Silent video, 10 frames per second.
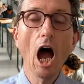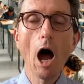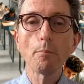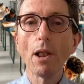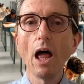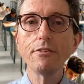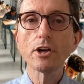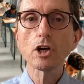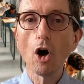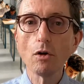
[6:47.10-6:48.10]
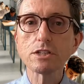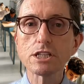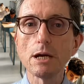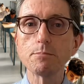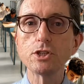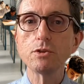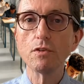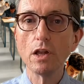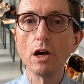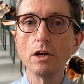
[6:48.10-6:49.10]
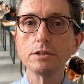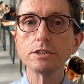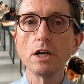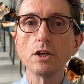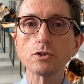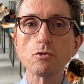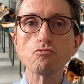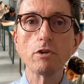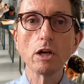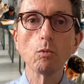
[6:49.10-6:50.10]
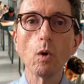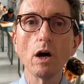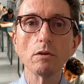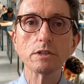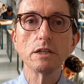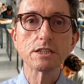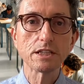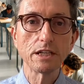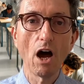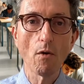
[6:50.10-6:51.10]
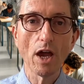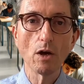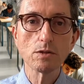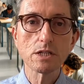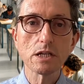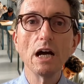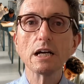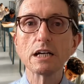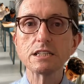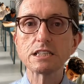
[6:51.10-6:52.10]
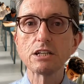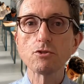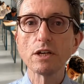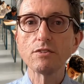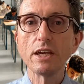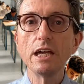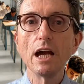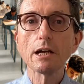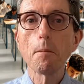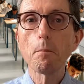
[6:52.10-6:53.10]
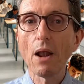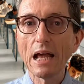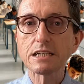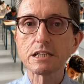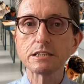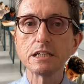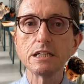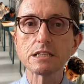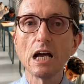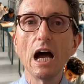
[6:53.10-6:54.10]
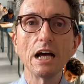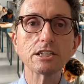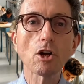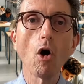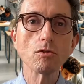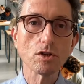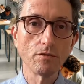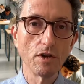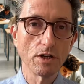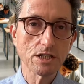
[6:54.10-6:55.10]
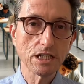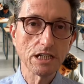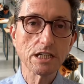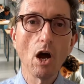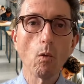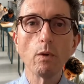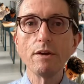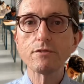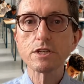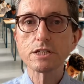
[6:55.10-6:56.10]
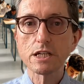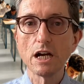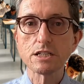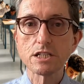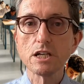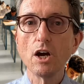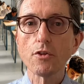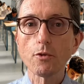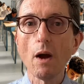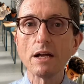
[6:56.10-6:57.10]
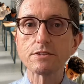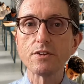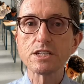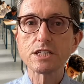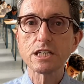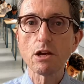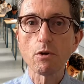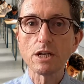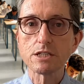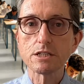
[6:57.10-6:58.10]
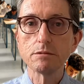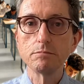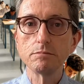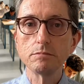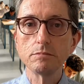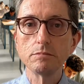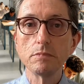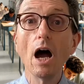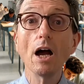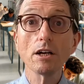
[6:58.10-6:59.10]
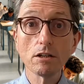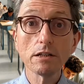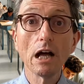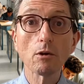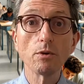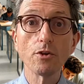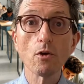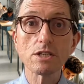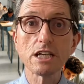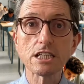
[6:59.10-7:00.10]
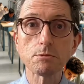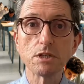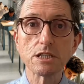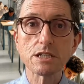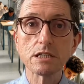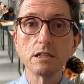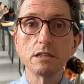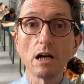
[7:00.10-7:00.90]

Apply the concepts you've learned to real-world scenarios, considering the complexities and controversies we've discussed throughout this series. Good luck with your assessments.